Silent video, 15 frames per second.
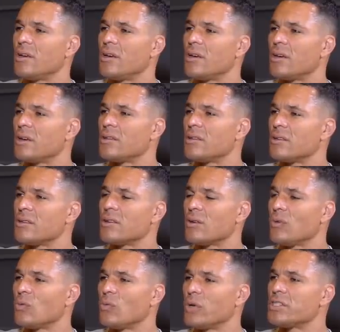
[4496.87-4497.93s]
And
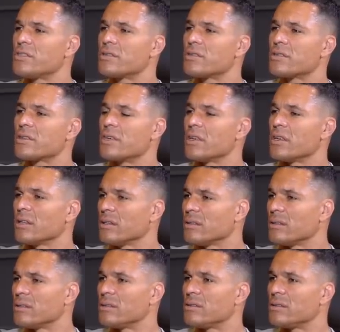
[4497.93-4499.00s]
what
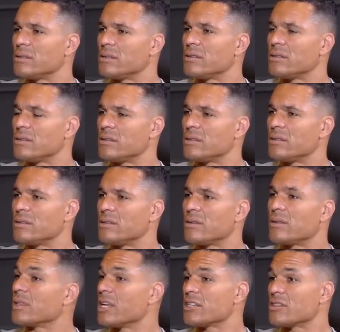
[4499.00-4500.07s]
skill
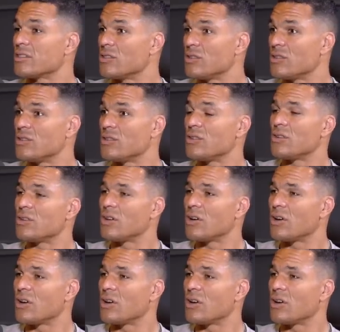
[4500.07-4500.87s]
or lesson